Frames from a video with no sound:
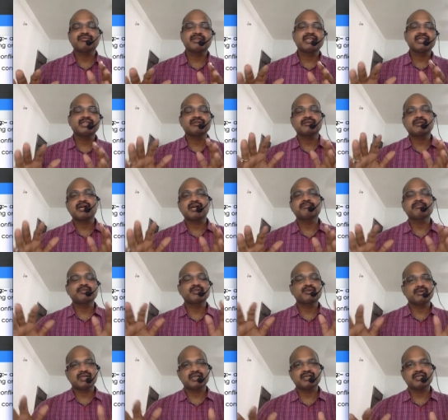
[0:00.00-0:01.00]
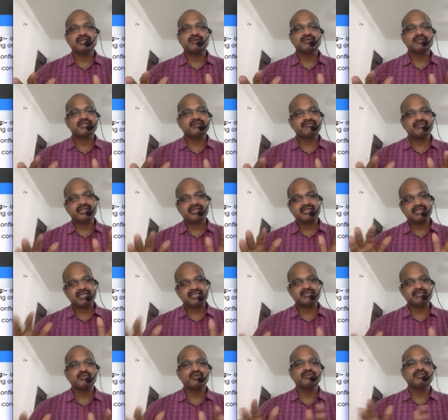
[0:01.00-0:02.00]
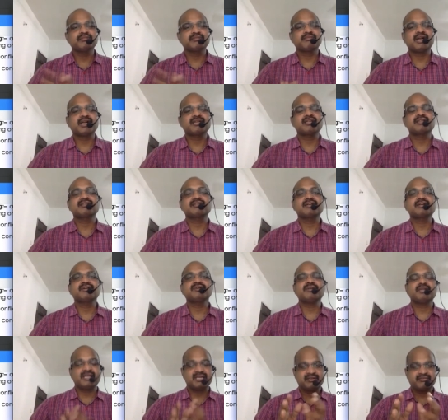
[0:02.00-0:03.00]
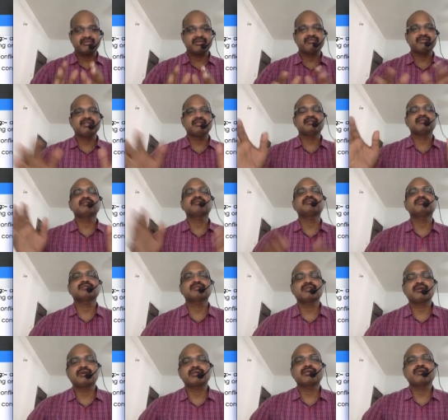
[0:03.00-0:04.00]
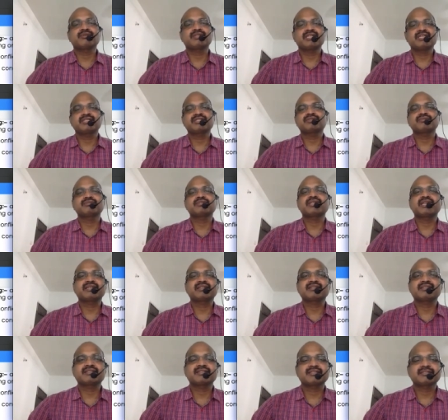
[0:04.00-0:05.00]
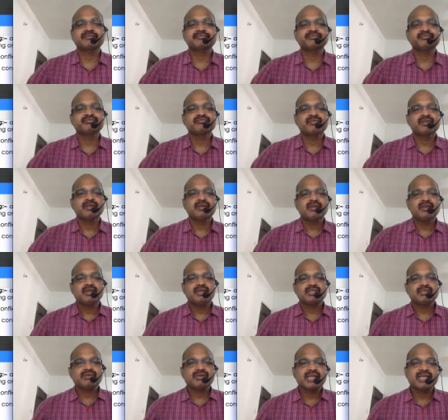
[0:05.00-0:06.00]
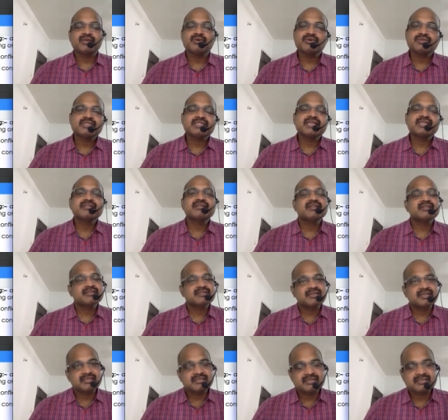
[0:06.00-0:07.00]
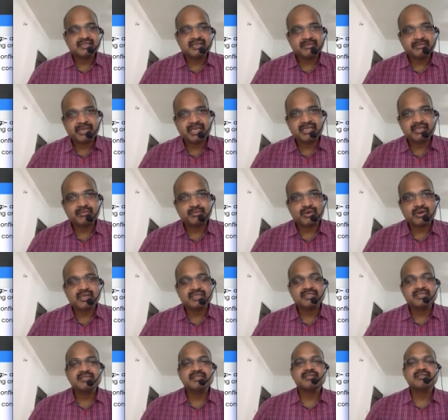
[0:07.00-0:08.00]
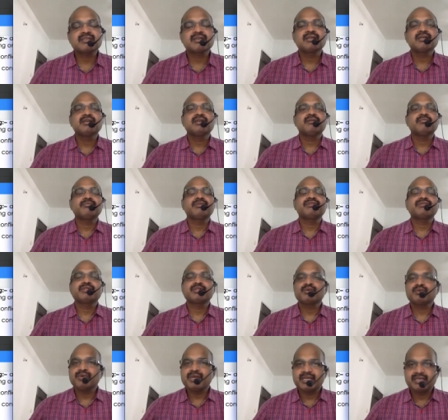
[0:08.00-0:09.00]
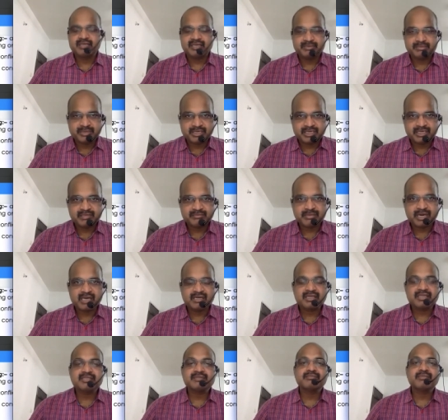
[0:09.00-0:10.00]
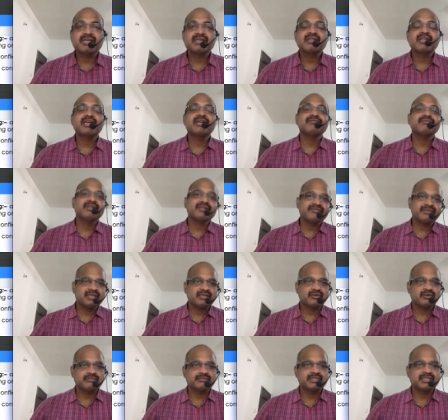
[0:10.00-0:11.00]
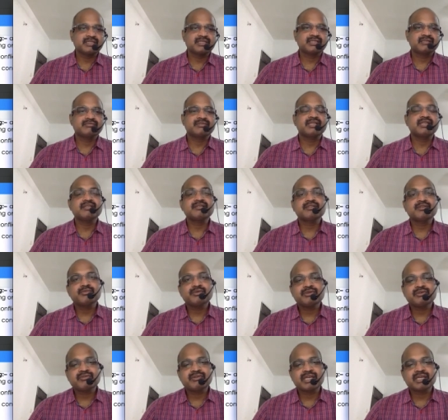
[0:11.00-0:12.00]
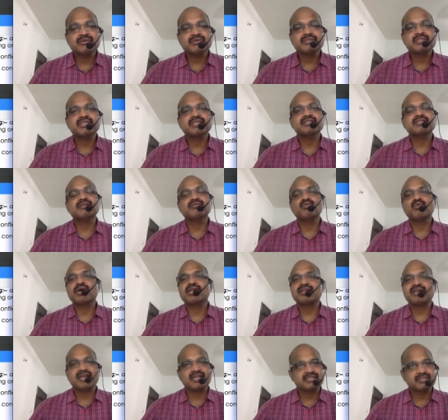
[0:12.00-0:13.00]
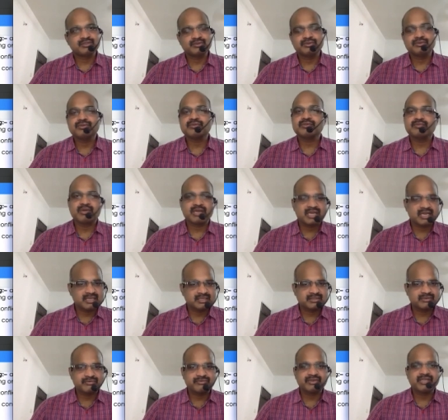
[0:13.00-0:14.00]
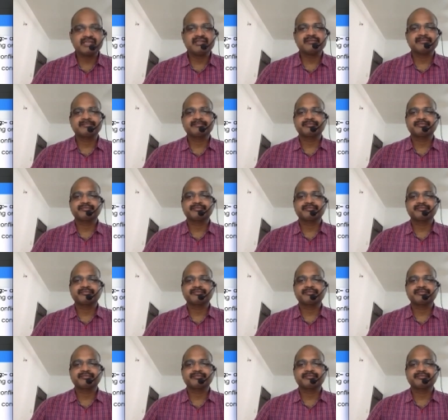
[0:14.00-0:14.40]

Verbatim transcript: we need to come to a conclusion where yes, both the parties are good, and we will sort out the issues like this. So negotiation is a decision-making process between two interdependent parties, but they have different objectives. Distributive negotiation, one has to lose, one has to win